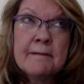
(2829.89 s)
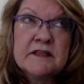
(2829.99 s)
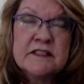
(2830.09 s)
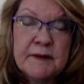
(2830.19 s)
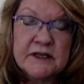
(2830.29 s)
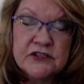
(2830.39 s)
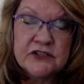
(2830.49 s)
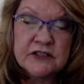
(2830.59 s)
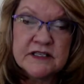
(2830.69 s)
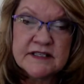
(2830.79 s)

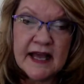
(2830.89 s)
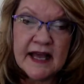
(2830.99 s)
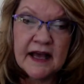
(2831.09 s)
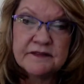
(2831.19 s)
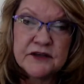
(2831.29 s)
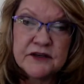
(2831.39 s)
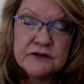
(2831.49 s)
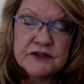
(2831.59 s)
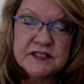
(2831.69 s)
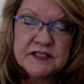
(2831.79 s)
specialists at the
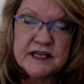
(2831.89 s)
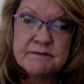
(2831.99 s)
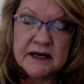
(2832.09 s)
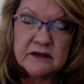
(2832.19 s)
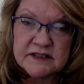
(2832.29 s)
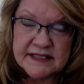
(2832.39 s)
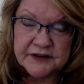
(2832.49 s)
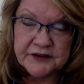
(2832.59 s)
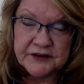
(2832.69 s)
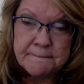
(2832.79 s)
University Medical
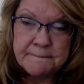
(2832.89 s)
Center